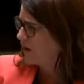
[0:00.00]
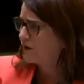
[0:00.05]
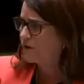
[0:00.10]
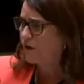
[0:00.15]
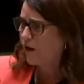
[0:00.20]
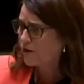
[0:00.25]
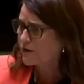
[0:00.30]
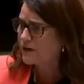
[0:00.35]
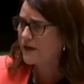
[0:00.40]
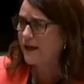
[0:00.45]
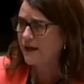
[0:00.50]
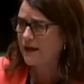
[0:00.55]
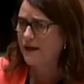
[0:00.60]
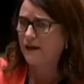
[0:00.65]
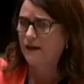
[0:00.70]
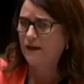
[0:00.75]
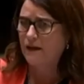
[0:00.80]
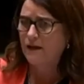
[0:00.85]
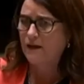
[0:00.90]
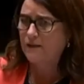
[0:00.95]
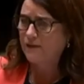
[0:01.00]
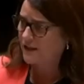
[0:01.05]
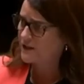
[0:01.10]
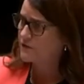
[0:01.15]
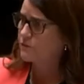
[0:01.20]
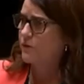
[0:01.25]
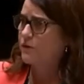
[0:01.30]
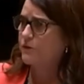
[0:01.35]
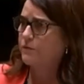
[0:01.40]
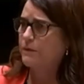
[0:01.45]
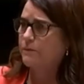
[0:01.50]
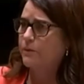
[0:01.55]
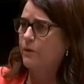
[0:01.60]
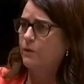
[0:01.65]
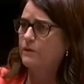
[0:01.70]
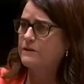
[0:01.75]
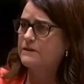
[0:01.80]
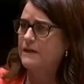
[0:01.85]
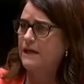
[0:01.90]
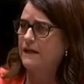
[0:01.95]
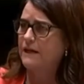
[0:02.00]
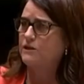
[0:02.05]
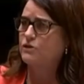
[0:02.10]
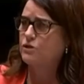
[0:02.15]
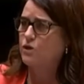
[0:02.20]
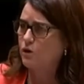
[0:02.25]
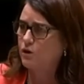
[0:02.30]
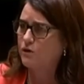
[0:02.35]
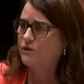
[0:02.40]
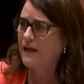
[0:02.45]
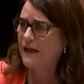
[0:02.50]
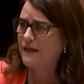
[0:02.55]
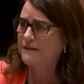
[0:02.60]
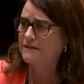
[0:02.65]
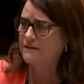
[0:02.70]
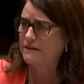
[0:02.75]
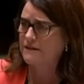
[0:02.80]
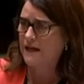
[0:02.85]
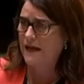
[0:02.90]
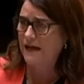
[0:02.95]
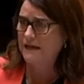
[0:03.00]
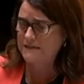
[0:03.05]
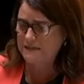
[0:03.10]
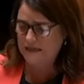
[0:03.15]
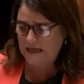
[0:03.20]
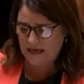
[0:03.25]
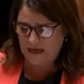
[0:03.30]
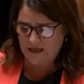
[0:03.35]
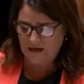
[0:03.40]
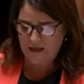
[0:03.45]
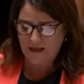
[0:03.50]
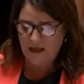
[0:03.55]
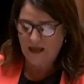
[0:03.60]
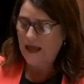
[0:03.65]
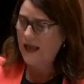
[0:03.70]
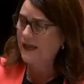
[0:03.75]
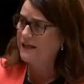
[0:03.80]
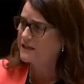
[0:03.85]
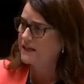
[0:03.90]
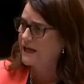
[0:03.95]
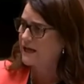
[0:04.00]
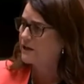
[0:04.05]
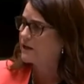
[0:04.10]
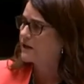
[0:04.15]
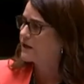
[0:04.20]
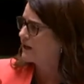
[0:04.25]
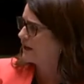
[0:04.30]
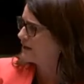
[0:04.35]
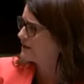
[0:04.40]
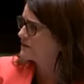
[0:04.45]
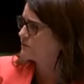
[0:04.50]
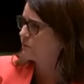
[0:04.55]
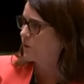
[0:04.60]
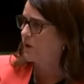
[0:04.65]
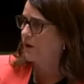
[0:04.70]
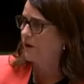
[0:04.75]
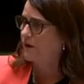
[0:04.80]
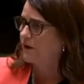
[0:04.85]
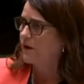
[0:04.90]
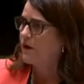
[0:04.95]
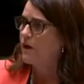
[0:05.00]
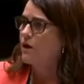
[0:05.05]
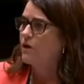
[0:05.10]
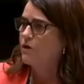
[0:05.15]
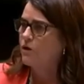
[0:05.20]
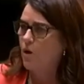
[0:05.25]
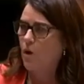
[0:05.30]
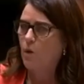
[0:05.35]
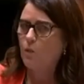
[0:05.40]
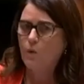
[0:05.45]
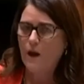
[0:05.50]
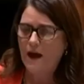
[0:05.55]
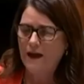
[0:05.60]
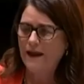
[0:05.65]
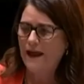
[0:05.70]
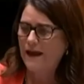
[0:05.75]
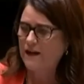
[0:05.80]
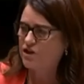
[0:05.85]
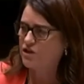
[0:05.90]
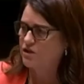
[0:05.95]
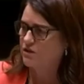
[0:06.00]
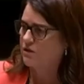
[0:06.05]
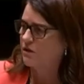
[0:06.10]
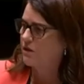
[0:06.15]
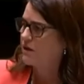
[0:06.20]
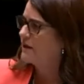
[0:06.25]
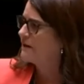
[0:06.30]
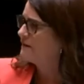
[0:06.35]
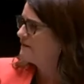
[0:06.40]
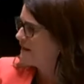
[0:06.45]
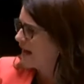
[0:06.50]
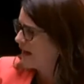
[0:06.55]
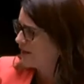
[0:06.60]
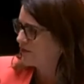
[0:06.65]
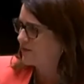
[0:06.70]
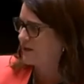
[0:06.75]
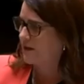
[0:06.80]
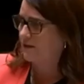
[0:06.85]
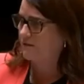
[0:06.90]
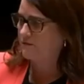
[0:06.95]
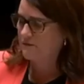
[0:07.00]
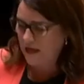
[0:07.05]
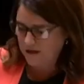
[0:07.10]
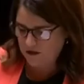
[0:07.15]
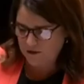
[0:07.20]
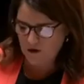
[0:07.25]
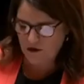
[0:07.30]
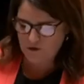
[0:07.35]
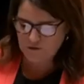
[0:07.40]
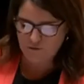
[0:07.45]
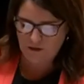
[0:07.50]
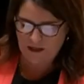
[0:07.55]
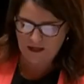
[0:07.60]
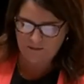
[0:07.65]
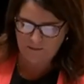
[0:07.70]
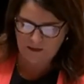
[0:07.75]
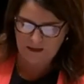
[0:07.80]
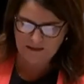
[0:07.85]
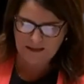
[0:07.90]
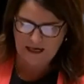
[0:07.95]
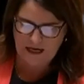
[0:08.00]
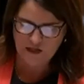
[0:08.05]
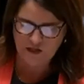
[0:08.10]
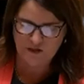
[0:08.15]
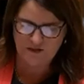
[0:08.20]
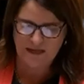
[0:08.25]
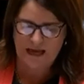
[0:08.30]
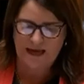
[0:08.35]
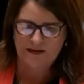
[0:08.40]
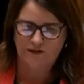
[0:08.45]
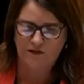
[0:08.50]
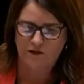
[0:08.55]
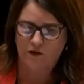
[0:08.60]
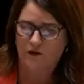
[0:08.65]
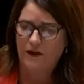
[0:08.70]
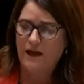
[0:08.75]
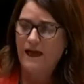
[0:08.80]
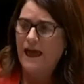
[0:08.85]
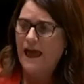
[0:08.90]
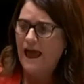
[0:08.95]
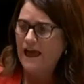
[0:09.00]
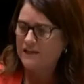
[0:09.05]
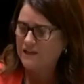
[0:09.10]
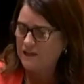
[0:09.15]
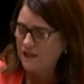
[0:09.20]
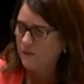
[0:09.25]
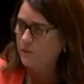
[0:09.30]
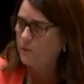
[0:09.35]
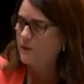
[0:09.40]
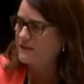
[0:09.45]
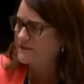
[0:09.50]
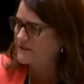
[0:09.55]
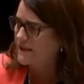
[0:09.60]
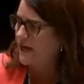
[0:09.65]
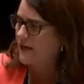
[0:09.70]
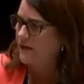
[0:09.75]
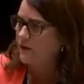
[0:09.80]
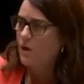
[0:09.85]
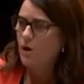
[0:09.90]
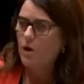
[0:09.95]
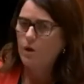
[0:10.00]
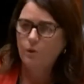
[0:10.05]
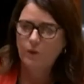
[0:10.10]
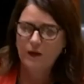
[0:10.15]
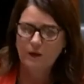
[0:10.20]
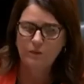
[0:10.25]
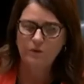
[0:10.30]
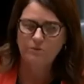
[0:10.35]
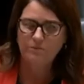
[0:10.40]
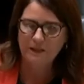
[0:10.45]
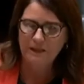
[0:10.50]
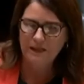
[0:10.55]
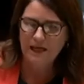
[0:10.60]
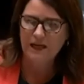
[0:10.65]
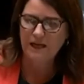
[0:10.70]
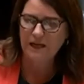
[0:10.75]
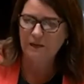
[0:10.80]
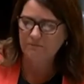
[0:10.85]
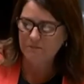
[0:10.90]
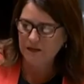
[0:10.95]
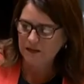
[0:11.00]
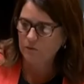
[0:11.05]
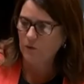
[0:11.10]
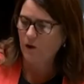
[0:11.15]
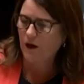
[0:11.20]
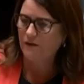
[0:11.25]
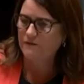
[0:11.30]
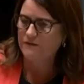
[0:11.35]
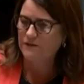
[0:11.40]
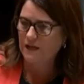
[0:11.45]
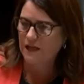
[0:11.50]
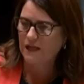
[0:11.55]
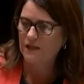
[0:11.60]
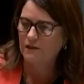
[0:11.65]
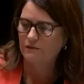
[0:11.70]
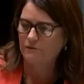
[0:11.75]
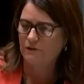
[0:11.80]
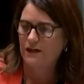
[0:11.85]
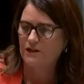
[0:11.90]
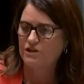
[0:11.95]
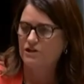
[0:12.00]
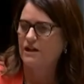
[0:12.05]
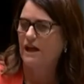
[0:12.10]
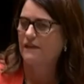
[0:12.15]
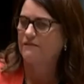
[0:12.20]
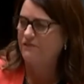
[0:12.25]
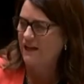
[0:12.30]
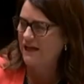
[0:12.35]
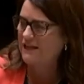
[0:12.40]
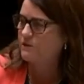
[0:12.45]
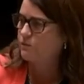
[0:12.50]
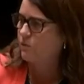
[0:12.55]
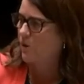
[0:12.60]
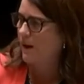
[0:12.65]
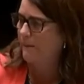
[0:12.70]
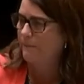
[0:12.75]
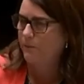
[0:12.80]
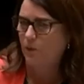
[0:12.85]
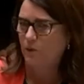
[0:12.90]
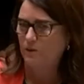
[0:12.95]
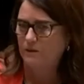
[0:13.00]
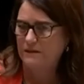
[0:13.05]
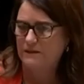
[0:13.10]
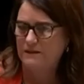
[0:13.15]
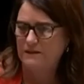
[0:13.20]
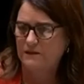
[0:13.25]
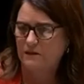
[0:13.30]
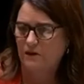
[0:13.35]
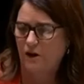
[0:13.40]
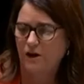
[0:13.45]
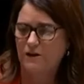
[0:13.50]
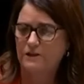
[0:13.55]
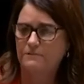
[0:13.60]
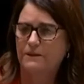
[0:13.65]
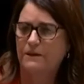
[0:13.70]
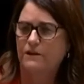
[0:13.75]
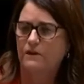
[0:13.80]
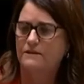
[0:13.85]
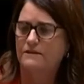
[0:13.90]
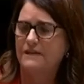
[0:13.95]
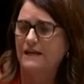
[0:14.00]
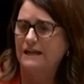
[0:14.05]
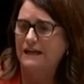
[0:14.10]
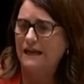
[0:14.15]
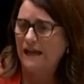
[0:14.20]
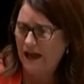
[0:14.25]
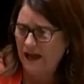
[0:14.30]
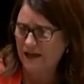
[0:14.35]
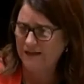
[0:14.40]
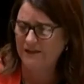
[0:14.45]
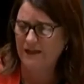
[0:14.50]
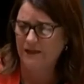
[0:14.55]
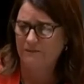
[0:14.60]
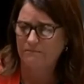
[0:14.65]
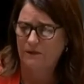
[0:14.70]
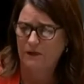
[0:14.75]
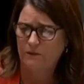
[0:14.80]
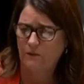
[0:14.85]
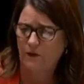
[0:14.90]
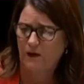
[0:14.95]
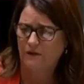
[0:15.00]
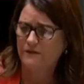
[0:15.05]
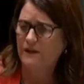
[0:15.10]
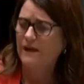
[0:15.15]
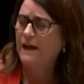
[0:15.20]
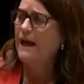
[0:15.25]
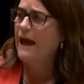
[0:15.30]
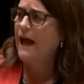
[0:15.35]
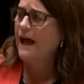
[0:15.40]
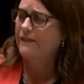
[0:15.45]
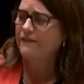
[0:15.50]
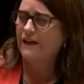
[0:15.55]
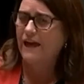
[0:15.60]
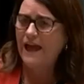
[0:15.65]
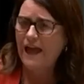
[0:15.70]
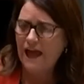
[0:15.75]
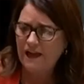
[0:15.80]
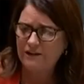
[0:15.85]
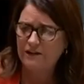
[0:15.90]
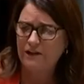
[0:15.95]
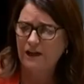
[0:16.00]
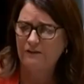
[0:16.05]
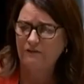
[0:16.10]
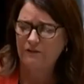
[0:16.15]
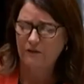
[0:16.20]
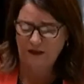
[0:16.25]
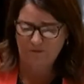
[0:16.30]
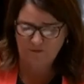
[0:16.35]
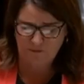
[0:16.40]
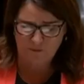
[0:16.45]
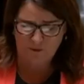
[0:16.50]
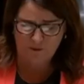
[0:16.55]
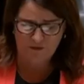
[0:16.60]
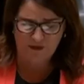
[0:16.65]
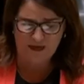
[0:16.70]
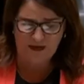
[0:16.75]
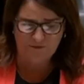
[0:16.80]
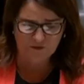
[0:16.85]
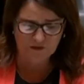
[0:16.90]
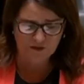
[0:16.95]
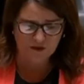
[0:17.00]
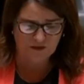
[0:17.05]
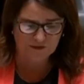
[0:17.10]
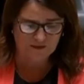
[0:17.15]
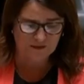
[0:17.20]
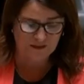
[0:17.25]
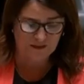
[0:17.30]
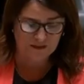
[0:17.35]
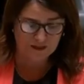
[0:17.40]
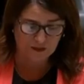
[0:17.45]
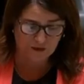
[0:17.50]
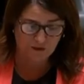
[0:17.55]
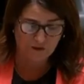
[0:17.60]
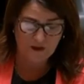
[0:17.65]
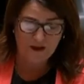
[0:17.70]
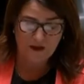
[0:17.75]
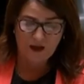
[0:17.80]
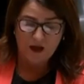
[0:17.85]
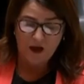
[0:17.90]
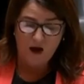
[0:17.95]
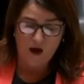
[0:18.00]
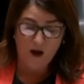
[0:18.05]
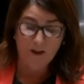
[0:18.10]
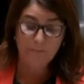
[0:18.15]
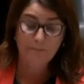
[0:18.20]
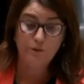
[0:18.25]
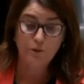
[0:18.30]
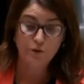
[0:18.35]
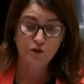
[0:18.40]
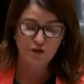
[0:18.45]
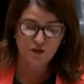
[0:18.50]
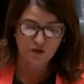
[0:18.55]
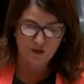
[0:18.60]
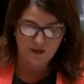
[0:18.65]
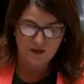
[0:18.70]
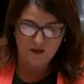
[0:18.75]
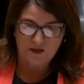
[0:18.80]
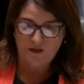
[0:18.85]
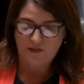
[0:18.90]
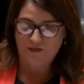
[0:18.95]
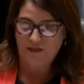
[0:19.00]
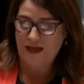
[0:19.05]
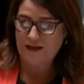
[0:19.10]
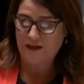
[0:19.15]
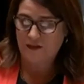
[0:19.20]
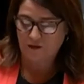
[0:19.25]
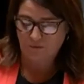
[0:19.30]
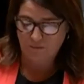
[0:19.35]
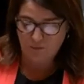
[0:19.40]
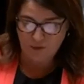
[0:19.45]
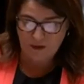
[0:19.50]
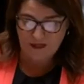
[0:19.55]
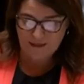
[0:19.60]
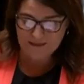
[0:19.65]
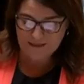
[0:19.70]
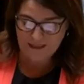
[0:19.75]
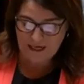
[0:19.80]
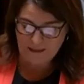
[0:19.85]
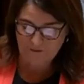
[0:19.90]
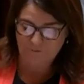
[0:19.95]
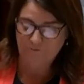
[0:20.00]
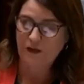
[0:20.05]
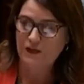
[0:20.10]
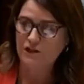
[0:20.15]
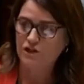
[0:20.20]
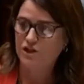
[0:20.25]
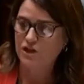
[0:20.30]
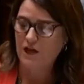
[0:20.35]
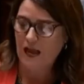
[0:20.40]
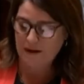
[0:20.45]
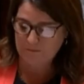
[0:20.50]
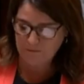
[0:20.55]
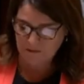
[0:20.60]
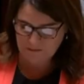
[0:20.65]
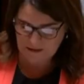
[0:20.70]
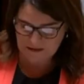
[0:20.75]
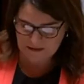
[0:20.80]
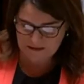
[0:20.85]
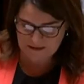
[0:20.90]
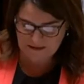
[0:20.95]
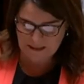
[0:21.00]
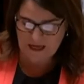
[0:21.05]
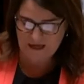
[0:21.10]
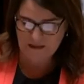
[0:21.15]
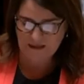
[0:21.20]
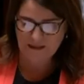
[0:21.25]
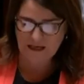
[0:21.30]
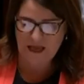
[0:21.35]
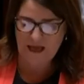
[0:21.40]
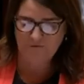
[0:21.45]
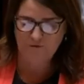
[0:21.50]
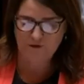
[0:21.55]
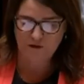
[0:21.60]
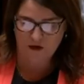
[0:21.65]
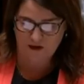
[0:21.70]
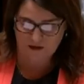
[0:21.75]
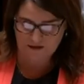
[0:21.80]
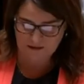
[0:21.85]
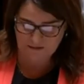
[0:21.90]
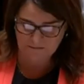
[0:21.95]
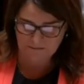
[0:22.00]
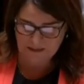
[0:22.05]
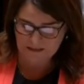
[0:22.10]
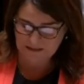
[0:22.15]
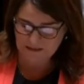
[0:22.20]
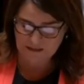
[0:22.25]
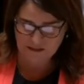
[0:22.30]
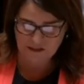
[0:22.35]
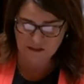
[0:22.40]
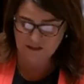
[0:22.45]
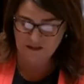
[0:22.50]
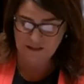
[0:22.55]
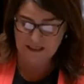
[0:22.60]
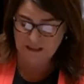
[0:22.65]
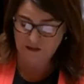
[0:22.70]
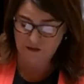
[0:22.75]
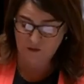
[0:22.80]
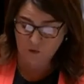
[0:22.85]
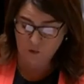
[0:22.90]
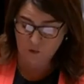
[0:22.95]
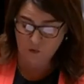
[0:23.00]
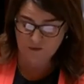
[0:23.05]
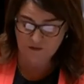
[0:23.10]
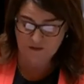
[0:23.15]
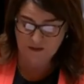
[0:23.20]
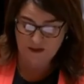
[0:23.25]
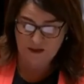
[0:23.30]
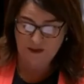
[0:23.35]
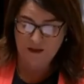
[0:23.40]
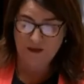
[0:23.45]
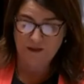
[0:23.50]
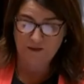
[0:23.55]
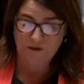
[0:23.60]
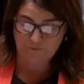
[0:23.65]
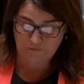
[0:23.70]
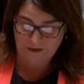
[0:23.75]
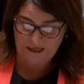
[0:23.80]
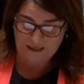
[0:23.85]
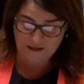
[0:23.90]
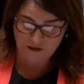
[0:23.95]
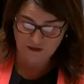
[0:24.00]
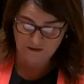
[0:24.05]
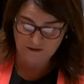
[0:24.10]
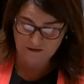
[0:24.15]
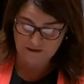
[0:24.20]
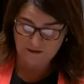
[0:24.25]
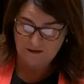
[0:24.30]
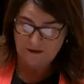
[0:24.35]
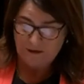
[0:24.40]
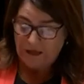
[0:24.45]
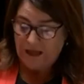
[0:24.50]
No kidding. That's what the report said in 2018. And yet, guess what? Not one action. Nothing. None of those recommendations acted on. And yet we said we would be needing midwives in the region, and that's why Portland is closed, because they can't get midwives. And they hadn't even bothered advertising until I pushed that in the press and shamed them into starting to advertise. The minister just ignores the regions.